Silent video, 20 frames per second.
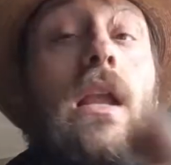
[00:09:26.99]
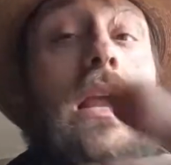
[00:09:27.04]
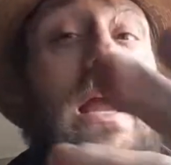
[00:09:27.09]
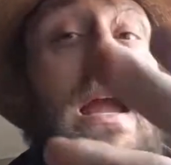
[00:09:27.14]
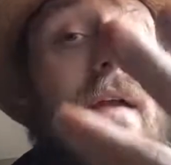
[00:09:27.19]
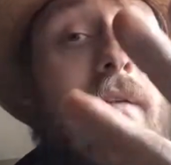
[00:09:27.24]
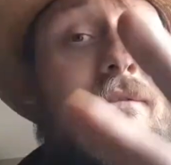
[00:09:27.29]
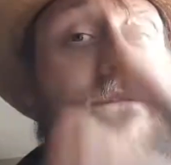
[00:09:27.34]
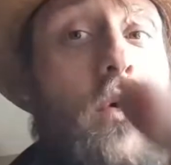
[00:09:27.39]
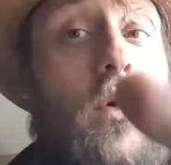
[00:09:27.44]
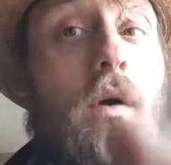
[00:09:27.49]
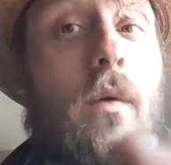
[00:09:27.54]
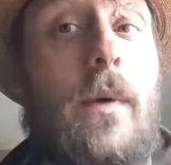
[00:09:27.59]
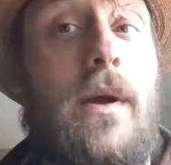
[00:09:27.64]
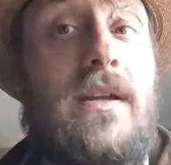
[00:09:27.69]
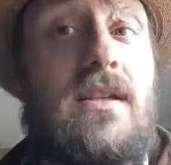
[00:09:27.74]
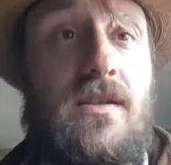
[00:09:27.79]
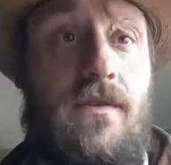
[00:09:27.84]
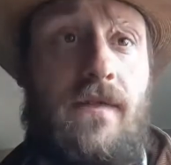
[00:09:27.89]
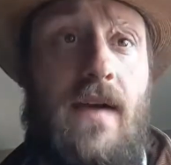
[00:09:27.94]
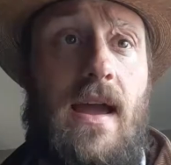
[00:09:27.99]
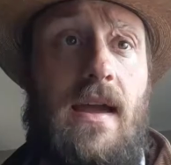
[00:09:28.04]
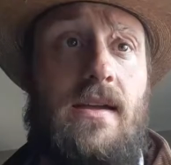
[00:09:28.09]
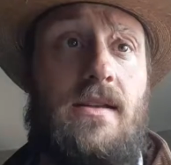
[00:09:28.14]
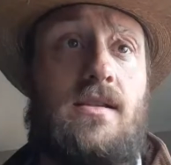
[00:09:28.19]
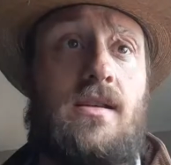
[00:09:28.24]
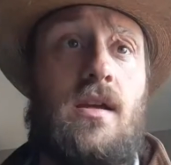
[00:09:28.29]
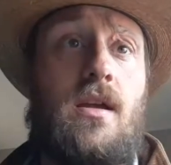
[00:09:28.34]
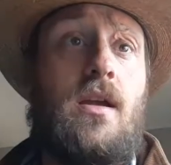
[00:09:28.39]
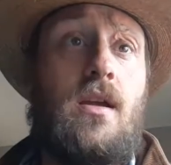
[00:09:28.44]
At 4 weeks of
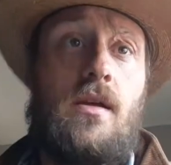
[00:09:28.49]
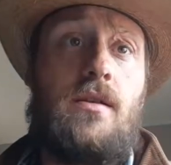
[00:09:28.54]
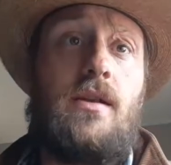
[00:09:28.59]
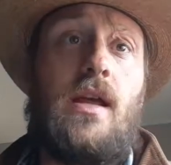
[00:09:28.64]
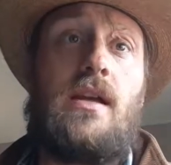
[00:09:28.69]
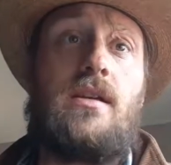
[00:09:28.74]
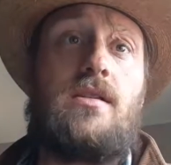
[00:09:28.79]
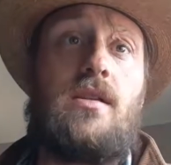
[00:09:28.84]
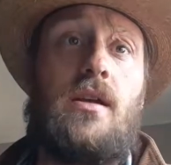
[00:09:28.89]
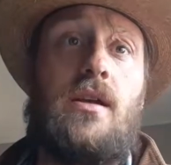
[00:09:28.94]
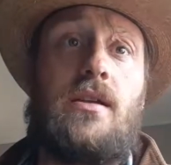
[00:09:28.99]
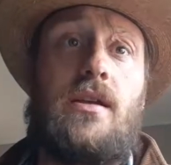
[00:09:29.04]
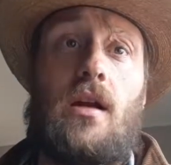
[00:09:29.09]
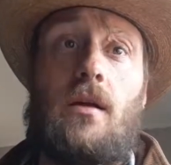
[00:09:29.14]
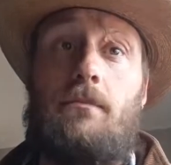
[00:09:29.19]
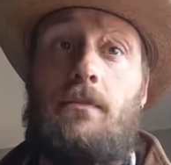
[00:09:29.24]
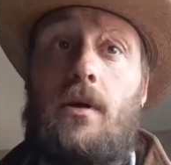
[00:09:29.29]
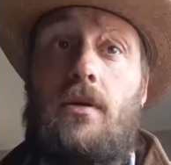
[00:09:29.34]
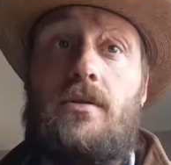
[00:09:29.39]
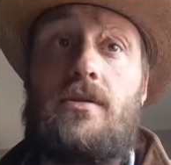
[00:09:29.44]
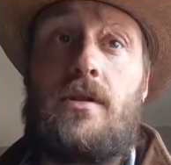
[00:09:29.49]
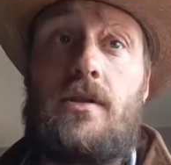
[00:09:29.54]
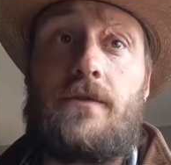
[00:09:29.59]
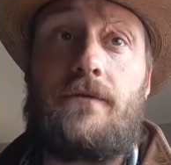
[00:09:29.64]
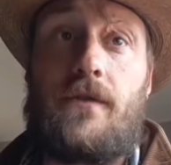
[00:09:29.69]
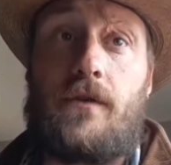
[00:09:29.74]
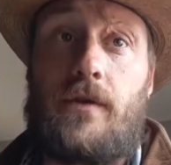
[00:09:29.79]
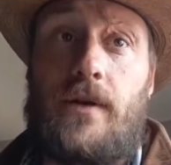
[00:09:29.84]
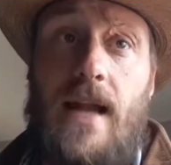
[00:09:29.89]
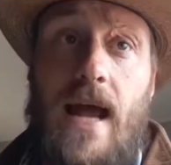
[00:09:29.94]
age, they should get their boosters
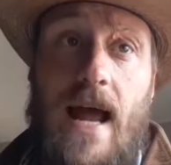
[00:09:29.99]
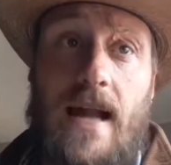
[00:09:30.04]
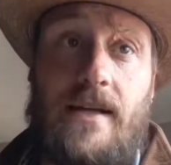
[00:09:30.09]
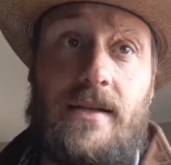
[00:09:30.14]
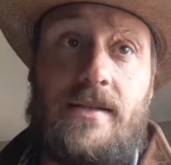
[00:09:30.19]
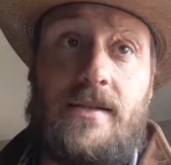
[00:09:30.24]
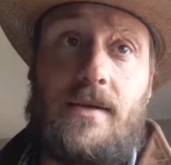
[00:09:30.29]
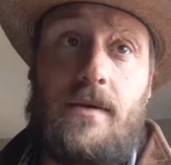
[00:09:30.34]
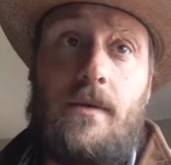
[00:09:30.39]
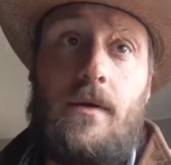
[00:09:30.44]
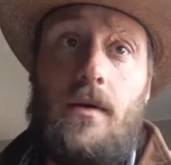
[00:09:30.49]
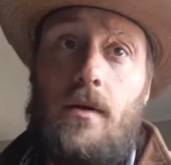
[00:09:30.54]
for rhinitis,